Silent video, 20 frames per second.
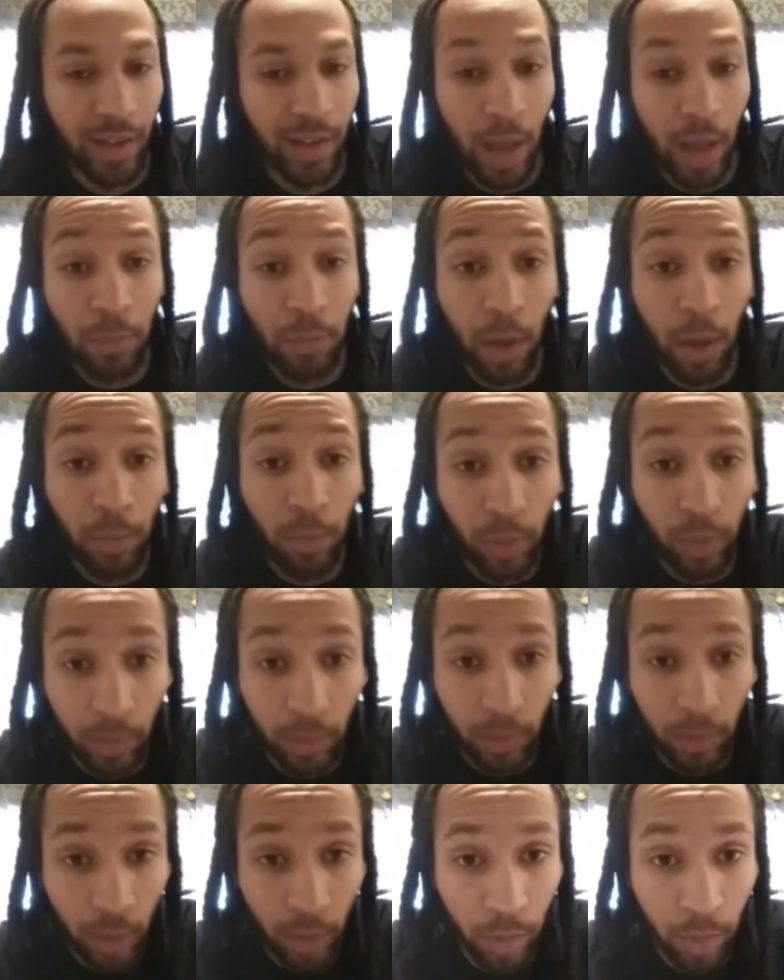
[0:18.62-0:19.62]
I'm
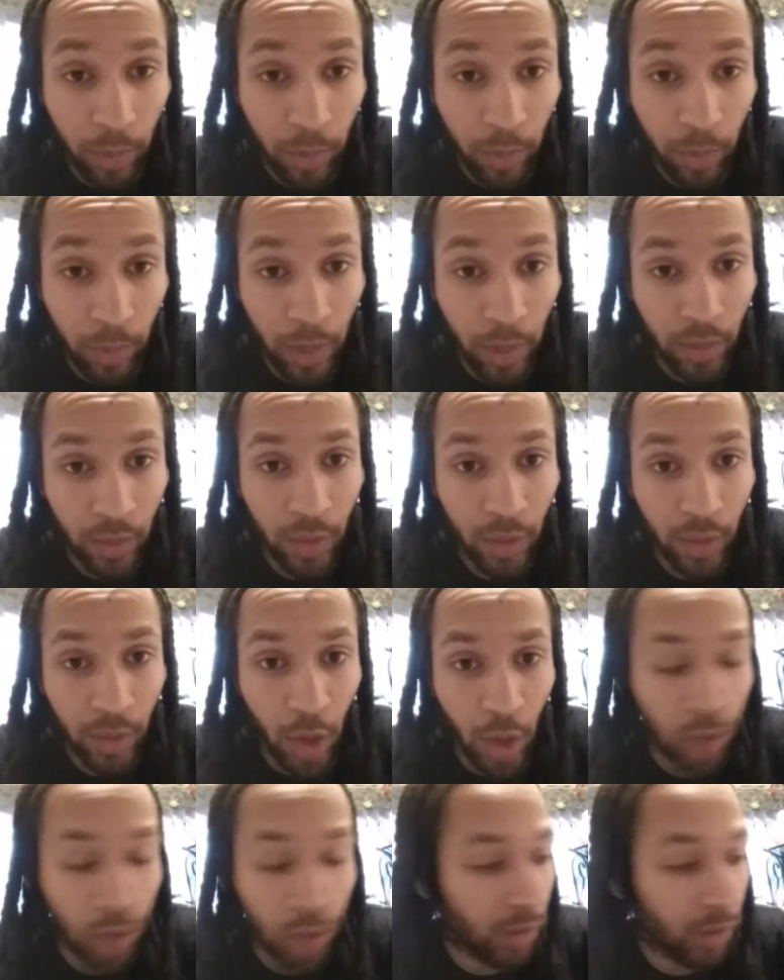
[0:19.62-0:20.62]
going to be pronouncing this
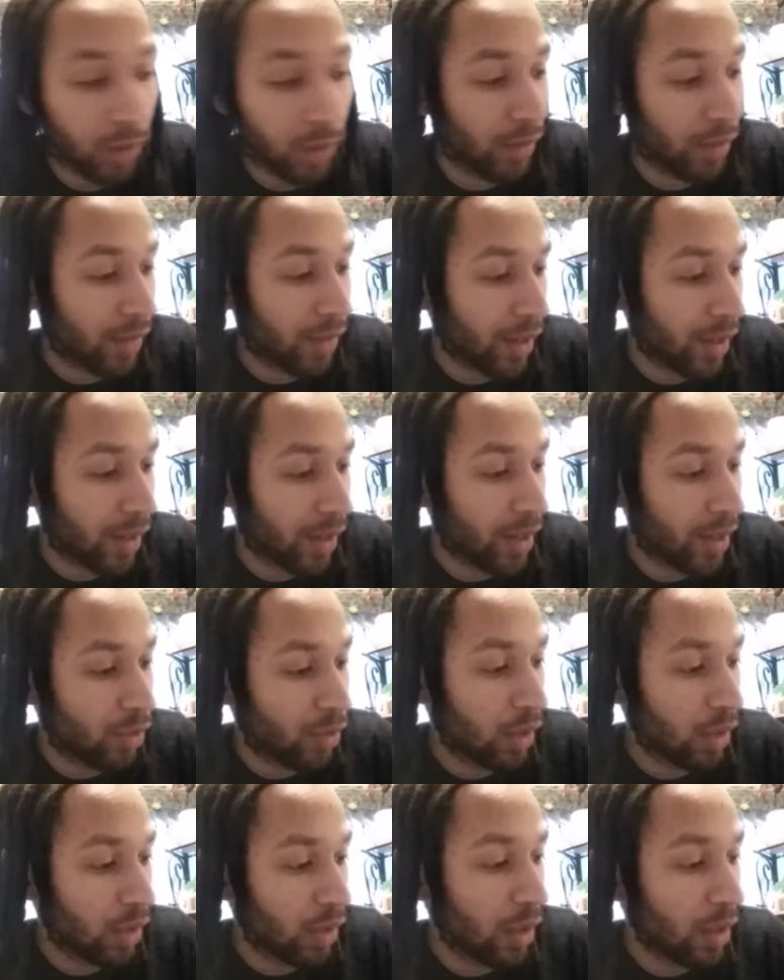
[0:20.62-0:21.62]
all wrong. The Sacha
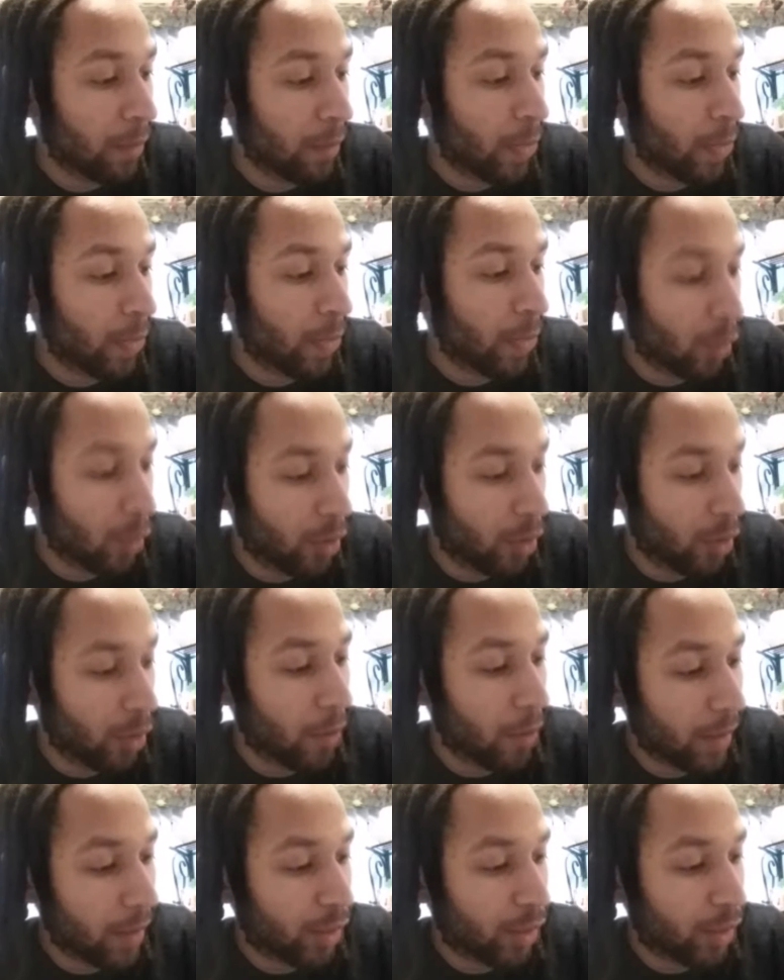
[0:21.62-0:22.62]
Inchi Oil
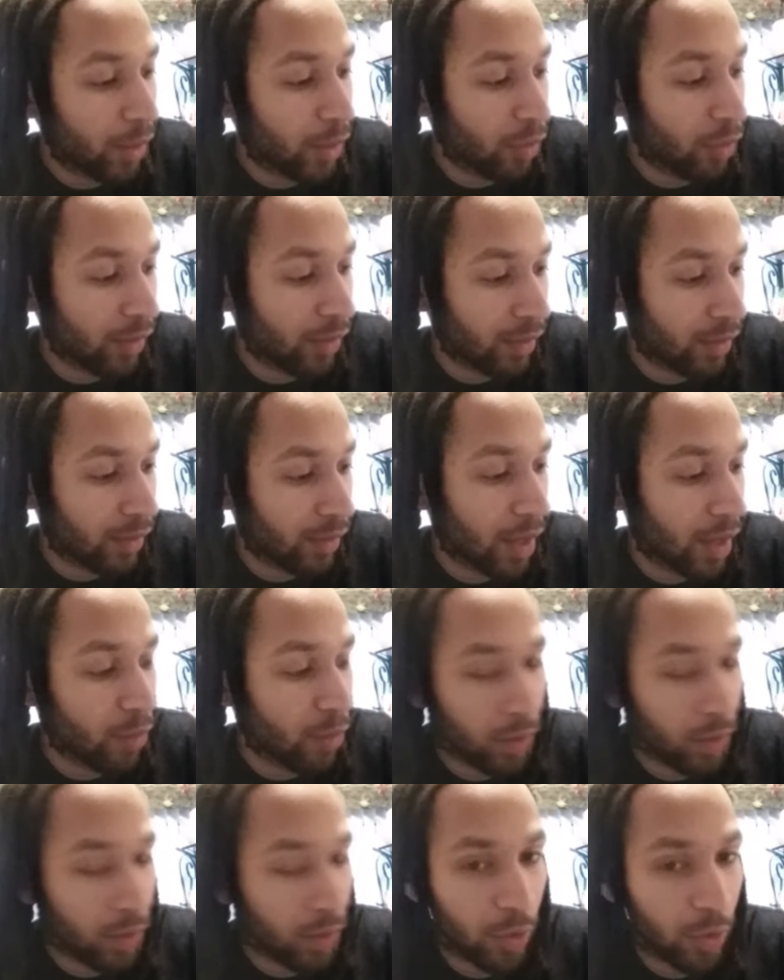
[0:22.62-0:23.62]
Omega 369
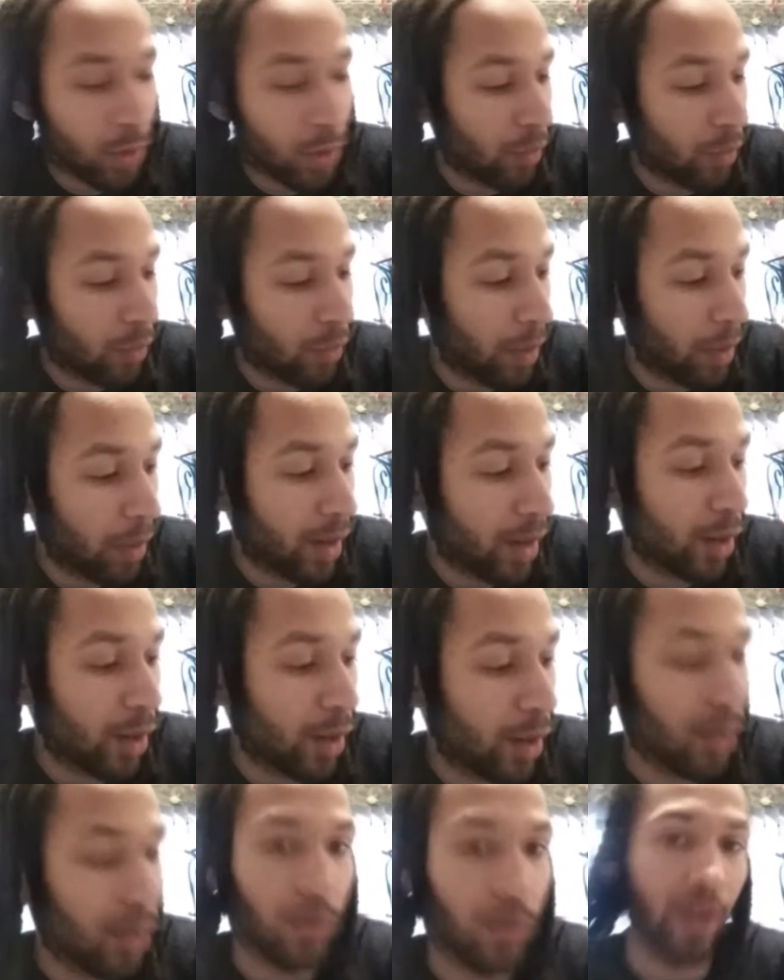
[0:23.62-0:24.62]
Rescue and Repair
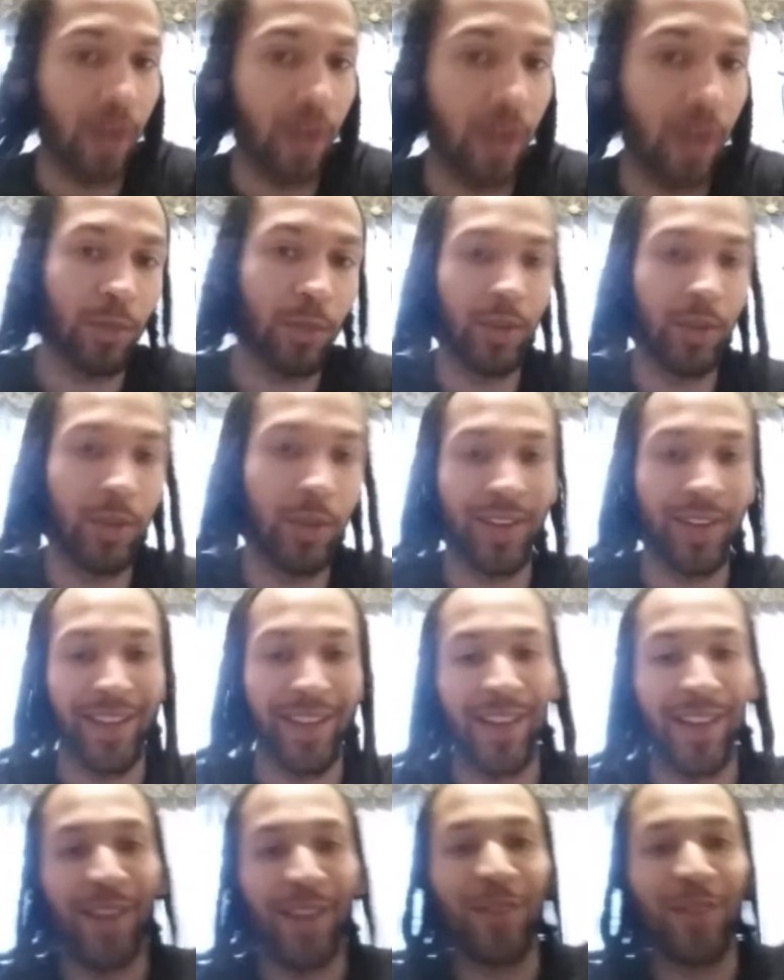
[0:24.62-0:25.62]
Curd Definer
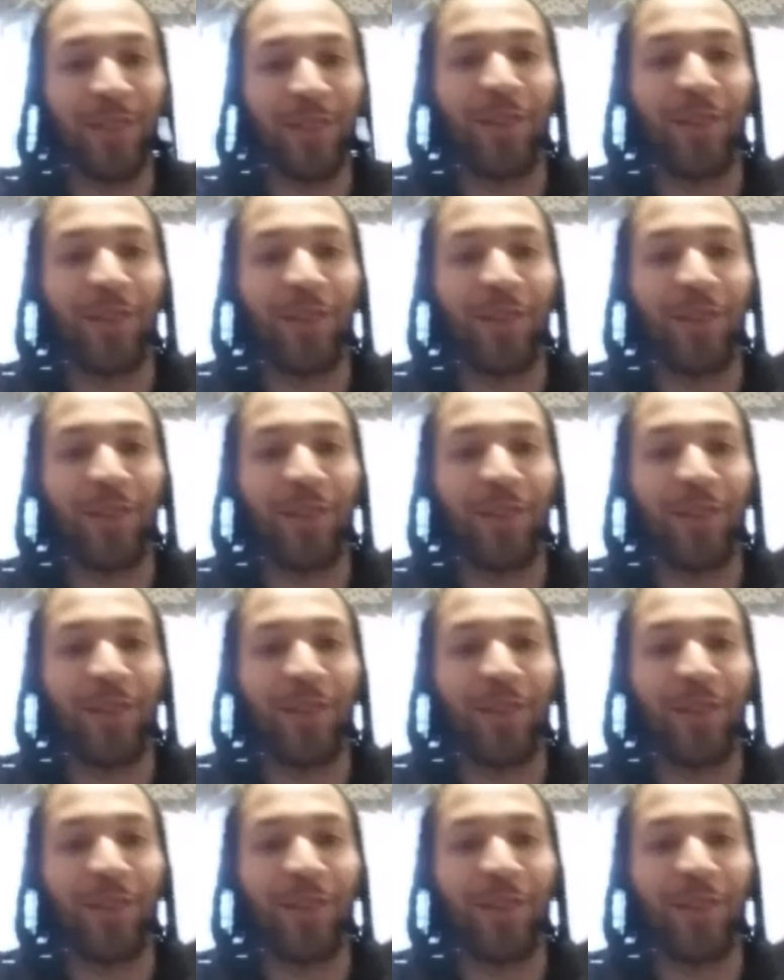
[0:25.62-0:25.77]
Smoothie.